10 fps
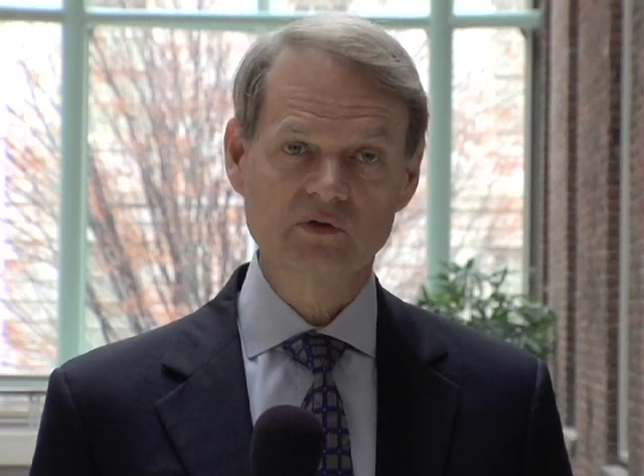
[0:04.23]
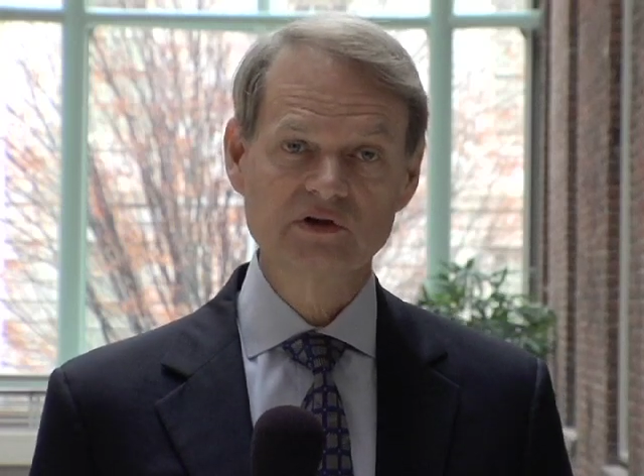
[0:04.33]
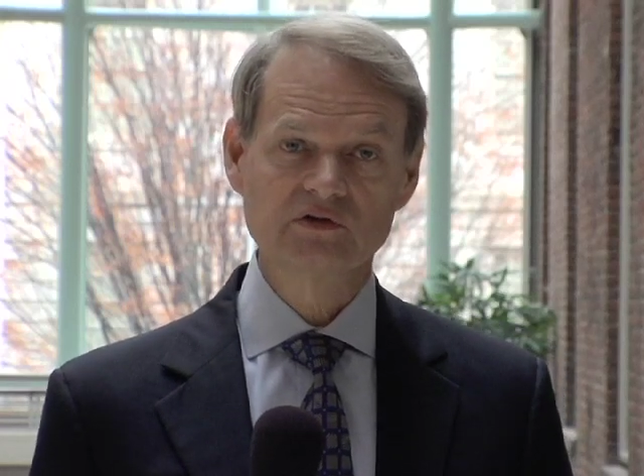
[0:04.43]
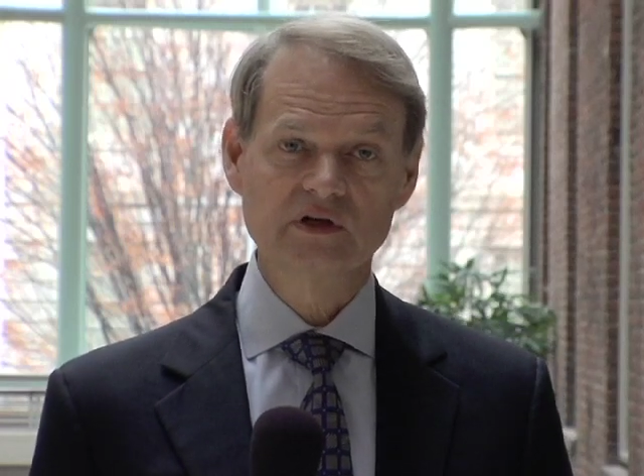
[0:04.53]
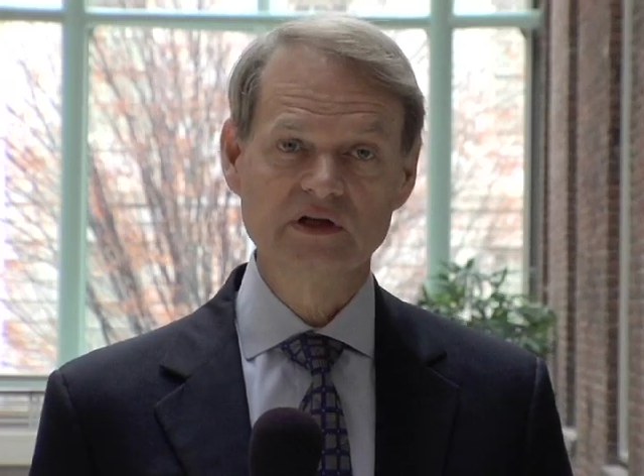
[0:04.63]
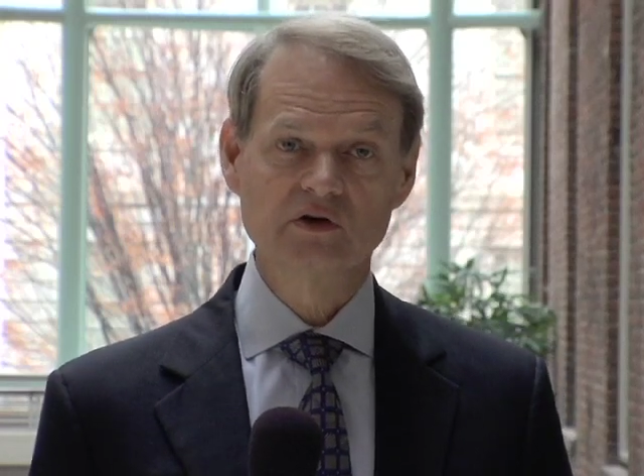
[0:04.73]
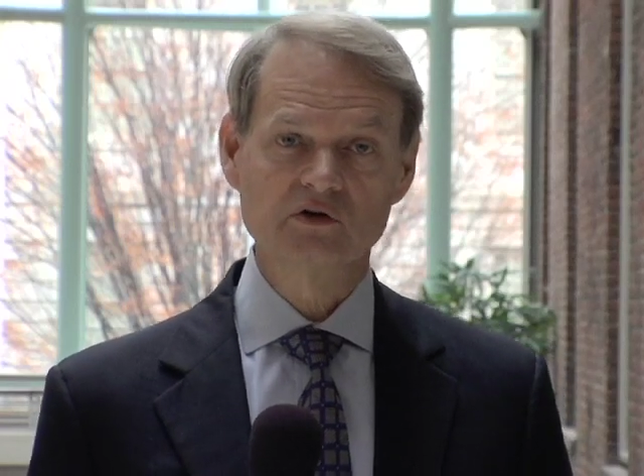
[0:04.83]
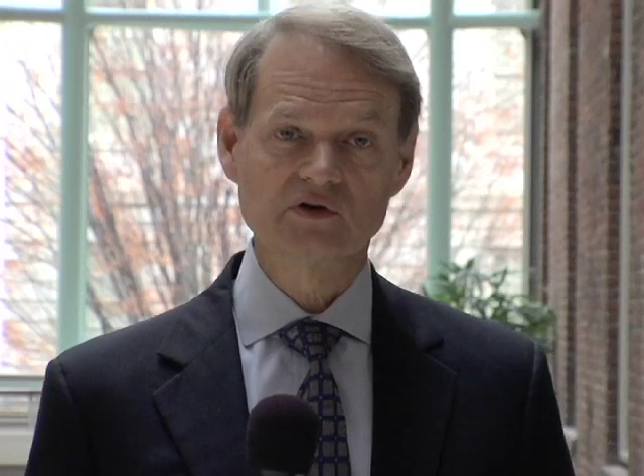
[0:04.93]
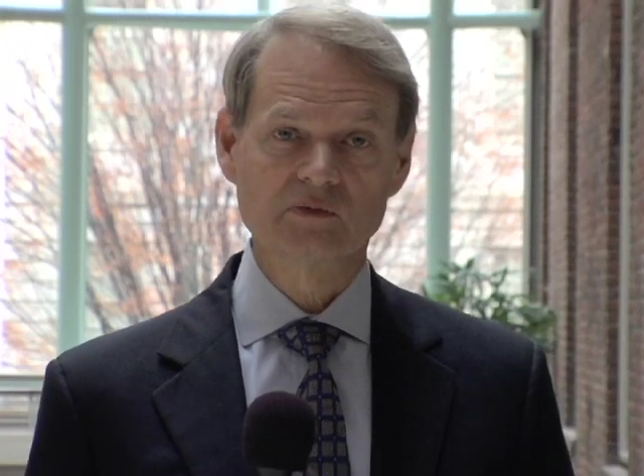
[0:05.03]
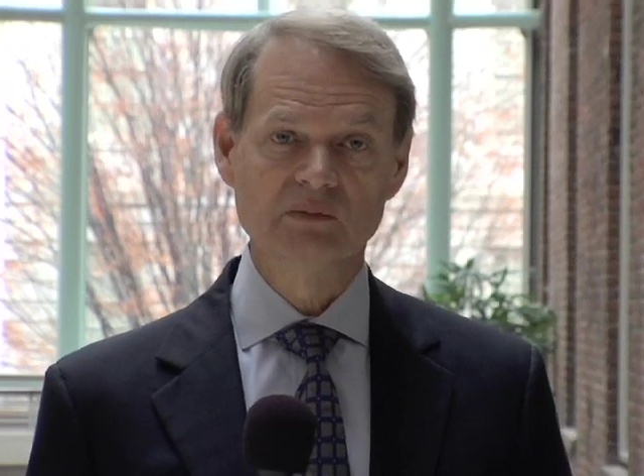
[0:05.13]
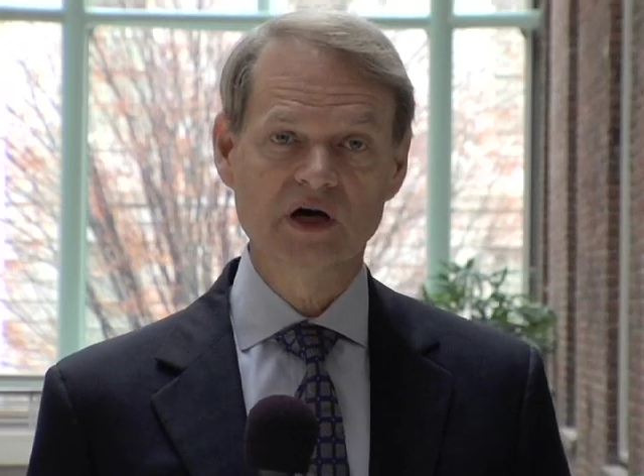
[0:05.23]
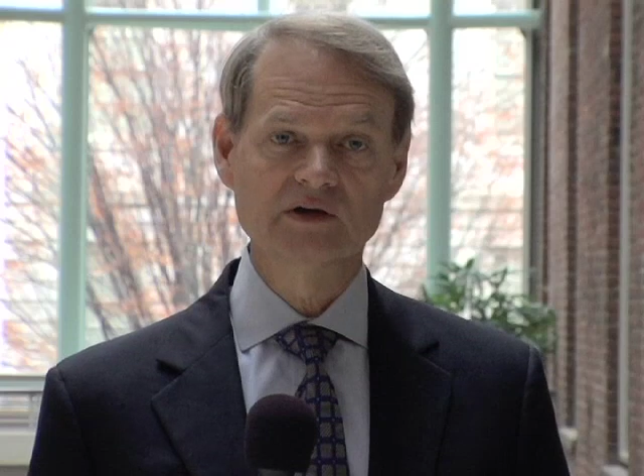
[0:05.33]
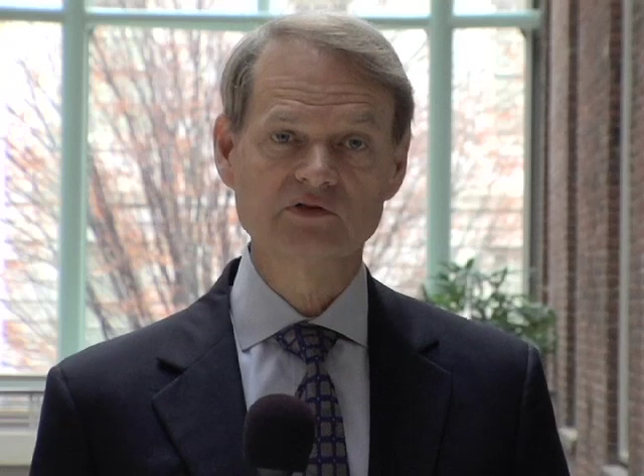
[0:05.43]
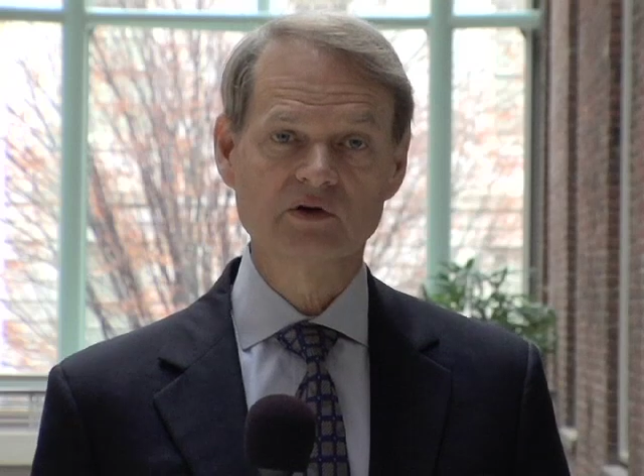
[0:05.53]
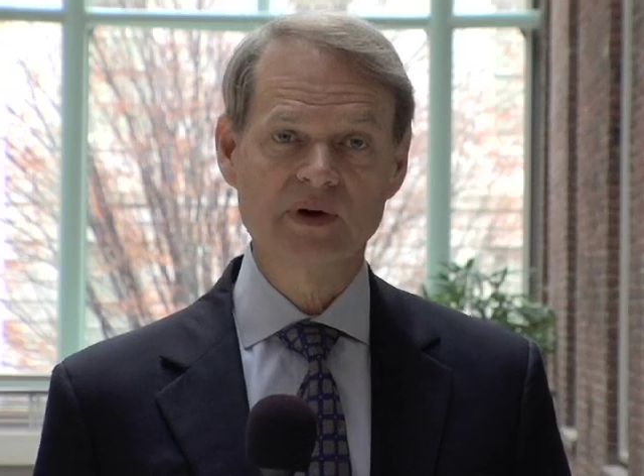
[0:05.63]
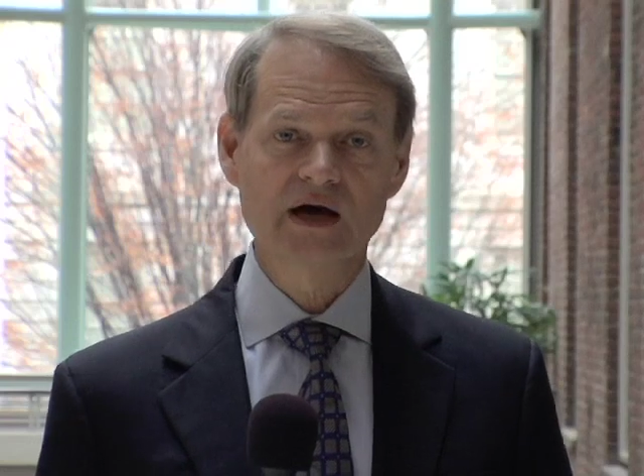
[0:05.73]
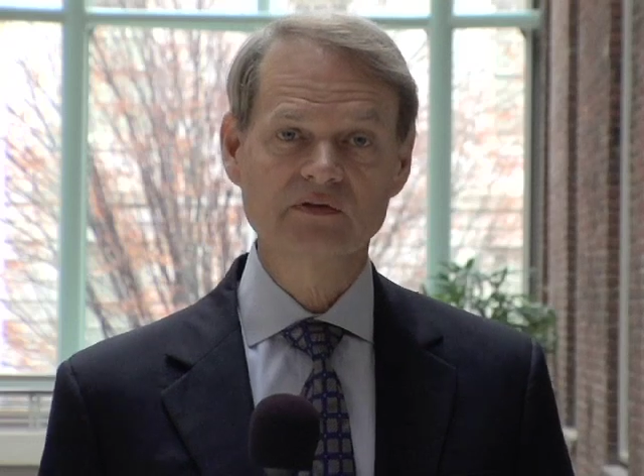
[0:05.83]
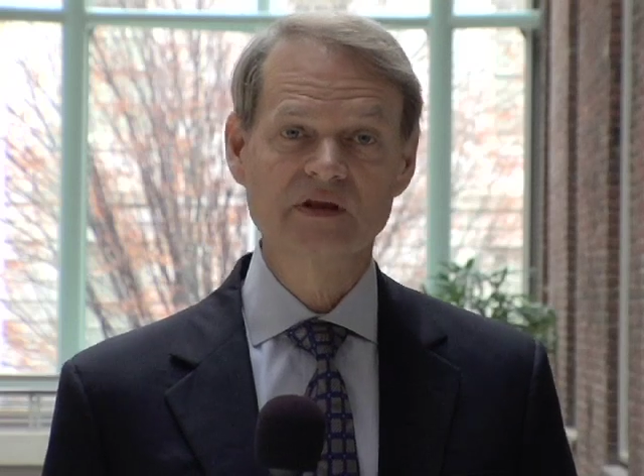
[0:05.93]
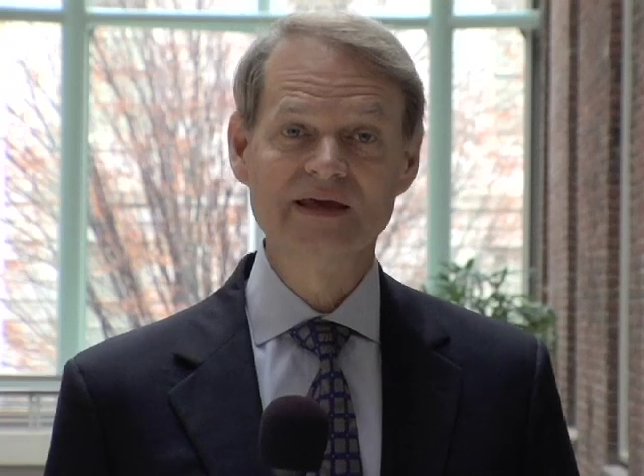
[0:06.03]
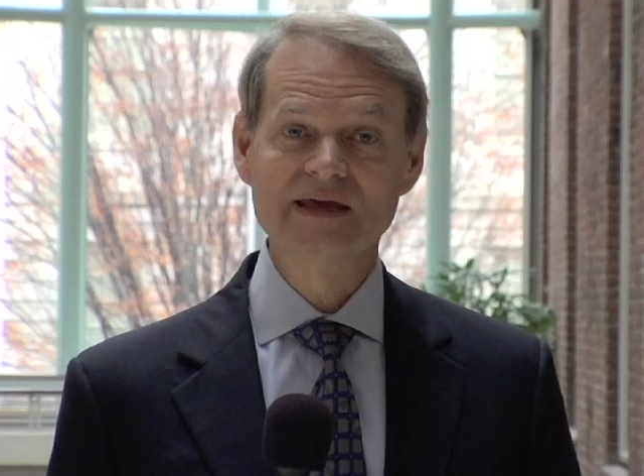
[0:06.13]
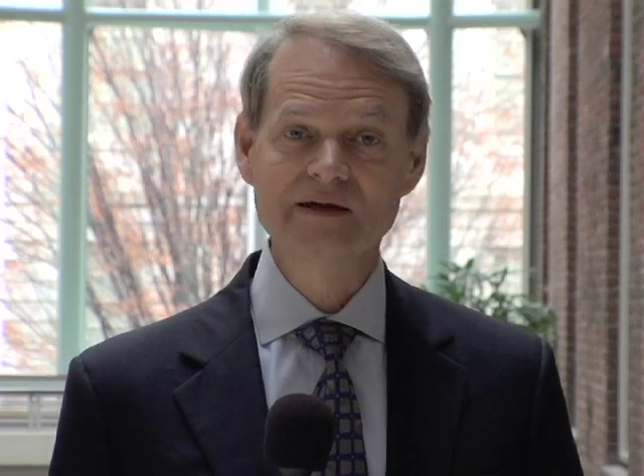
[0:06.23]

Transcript: recent years and months about the